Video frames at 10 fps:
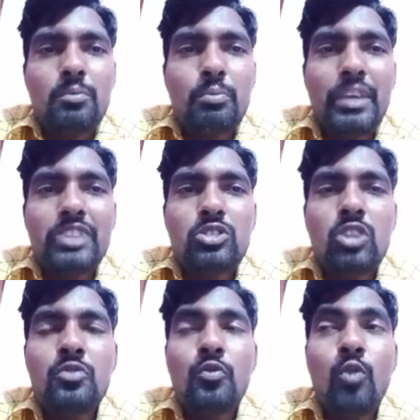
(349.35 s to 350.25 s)
based
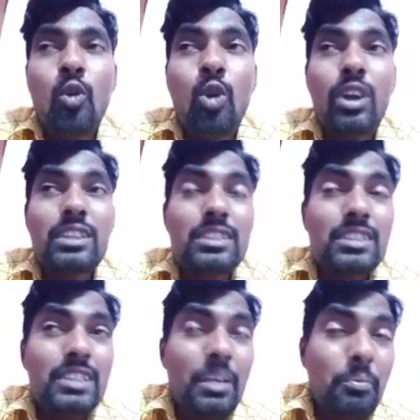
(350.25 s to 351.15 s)
on focus
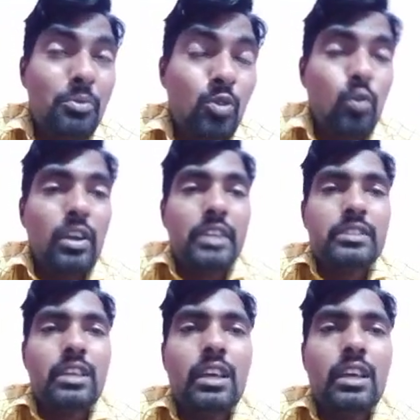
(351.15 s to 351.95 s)
depth wise.